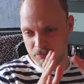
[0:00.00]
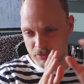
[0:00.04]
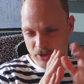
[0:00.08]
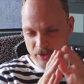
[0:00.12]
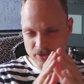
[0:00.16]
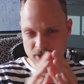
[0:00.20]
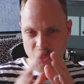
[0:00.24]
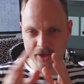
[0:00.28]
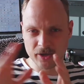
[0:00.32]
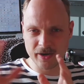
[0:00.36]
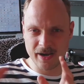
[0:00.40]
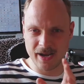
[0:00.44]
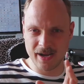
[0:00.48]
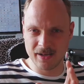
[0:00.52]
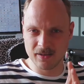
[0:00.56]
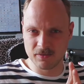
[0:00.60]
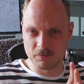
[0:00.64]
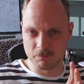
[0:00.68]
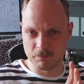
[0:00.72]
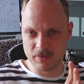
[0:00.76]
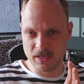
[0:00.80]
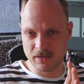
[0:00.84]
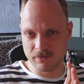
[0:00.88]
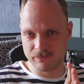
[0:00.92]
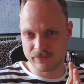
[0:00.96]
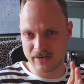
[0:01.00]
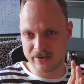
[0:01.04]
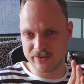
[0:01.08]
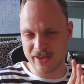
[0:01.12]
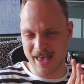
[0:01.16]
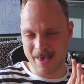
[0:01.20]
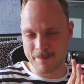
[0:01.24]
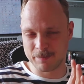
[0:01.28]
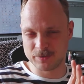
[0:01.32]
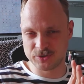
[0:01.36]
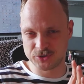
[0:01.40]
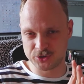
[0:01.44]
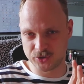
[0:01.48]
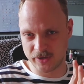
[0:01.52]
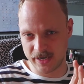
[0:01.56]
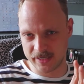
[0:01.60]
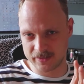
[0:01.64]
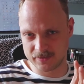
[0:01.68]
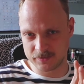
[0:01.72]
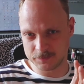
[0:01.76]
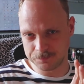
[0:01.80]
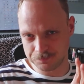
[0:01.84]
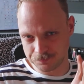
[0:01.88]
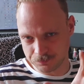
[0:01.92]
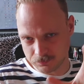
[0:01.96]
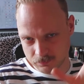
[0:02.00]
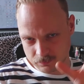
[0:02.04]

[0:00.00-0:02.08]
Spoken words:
but on the other hand being very abstract.